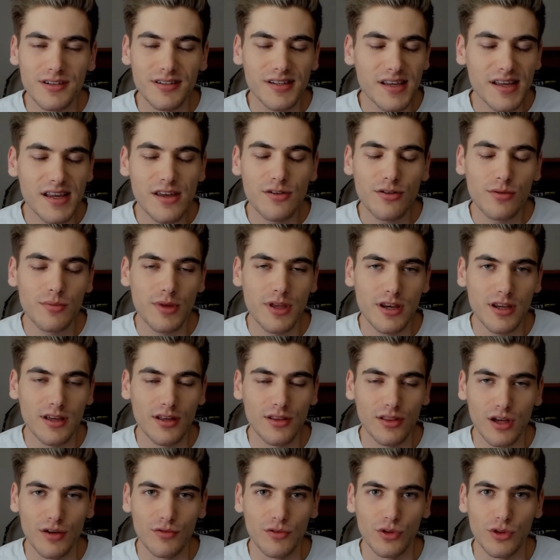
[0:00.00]
to
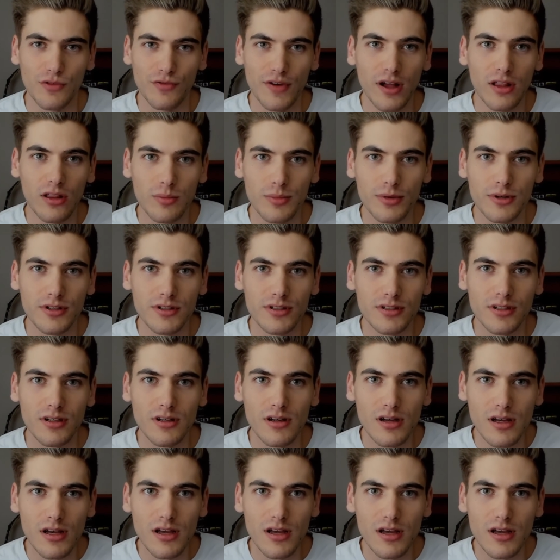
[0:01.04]
intermediate level developers.